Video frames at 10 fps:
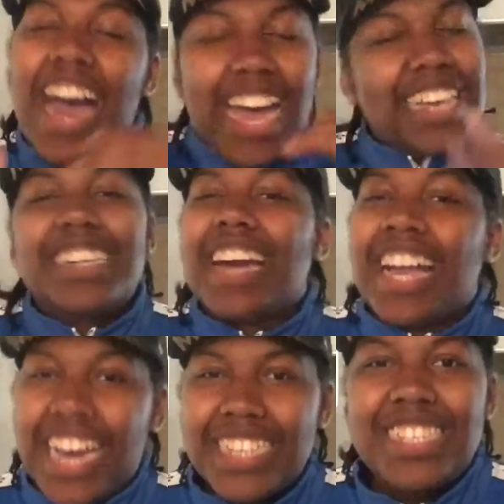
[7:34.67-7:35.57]
I, look, I
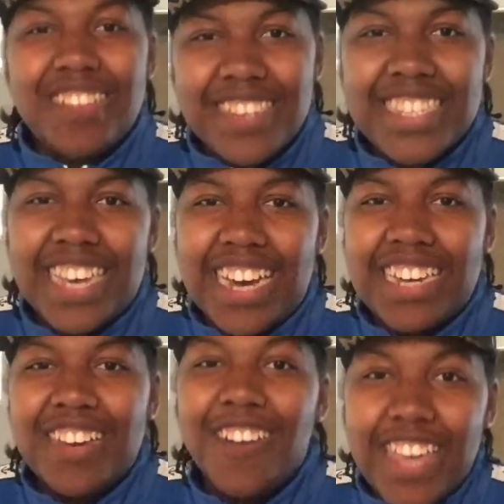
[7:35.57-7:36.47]
got a serious
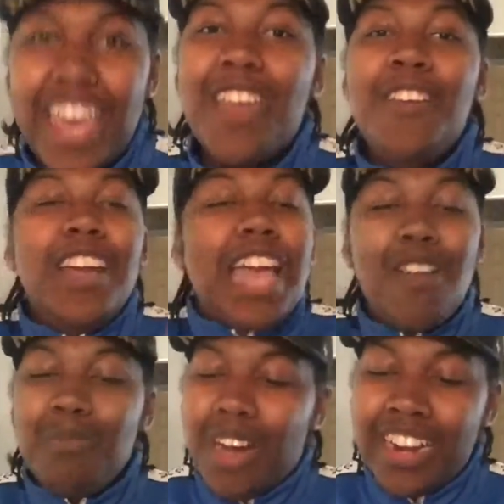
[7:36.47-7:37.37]
side, okay?
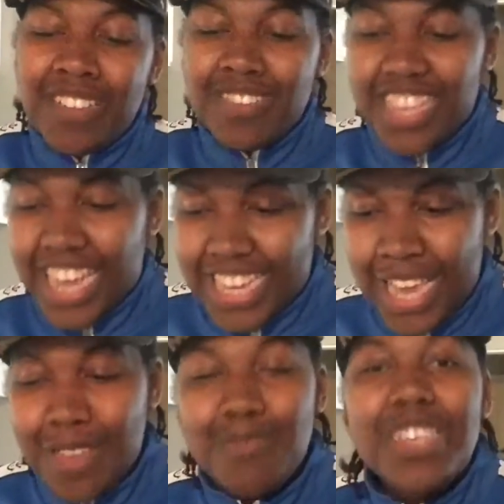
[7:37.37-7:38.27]
Everybody who think I
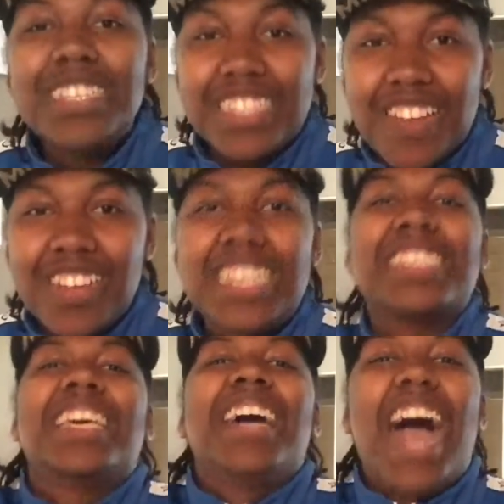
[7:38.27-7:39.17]
can't be
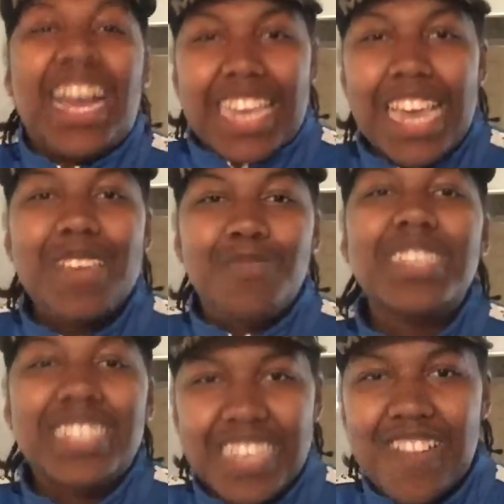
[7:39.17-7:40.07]
serious, I can
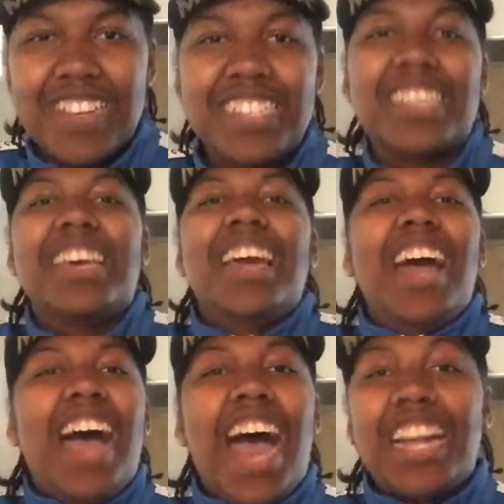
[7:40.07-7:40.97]
be serious.
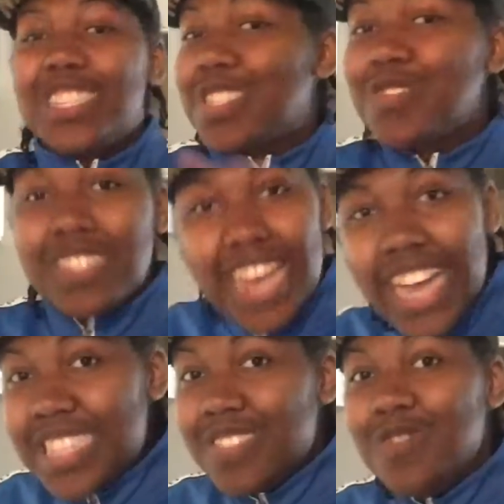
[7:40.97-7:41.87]
I just choose
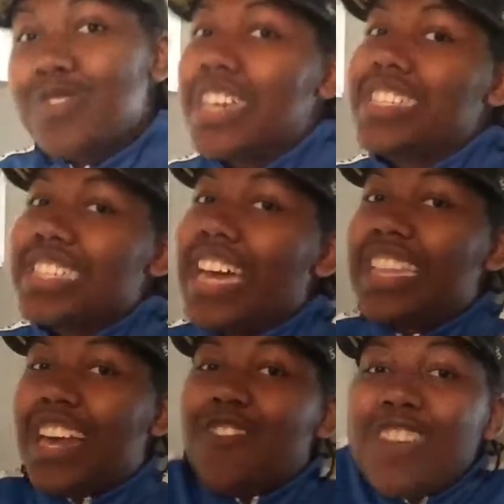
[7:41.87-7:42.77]
not to, because there's not a
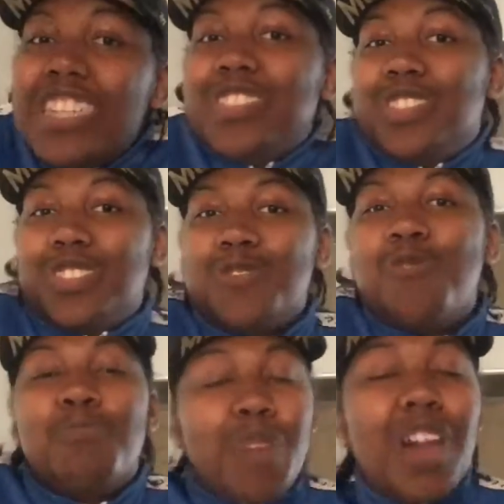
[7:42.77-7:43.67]
lot of reasons
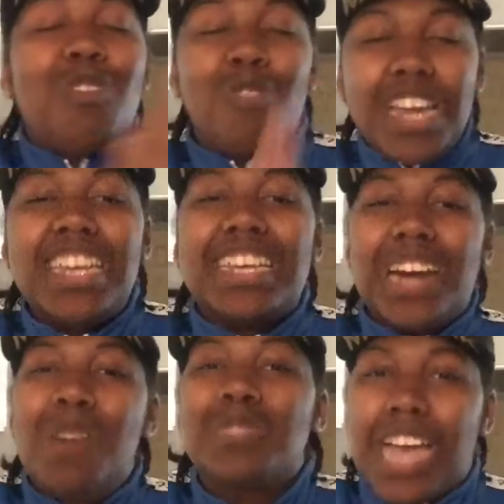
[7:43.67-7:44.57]
to, but when it
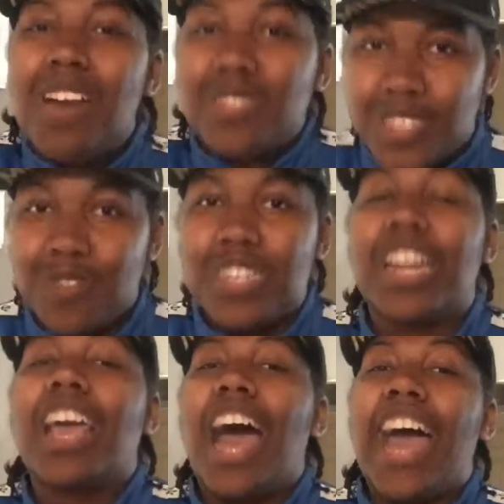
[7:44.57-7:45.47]
comes down to
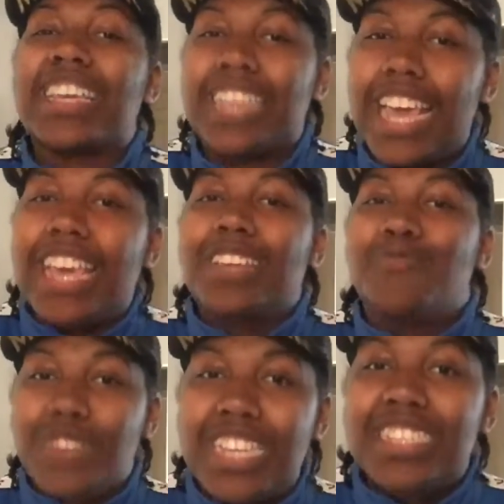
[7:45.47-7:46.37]
it, I
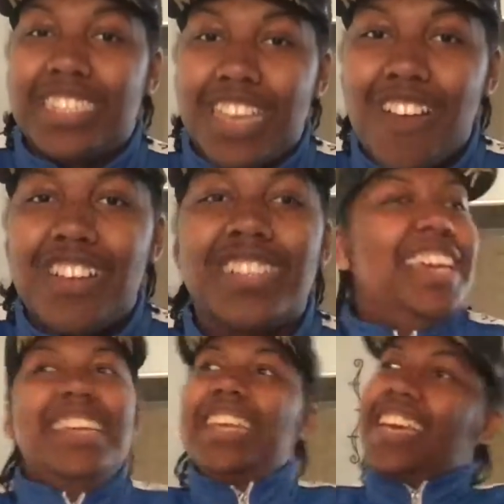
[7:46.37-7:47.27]
can be serious.
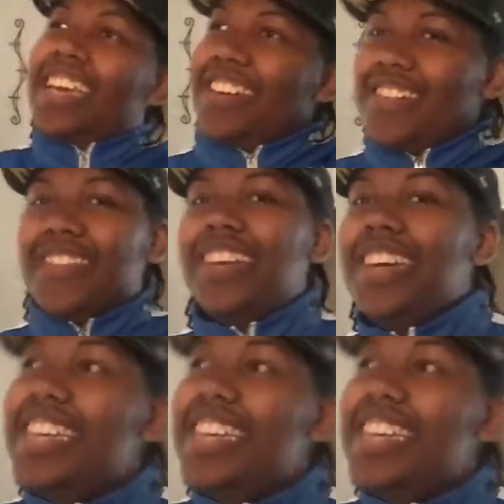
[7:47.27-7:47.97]
Damn.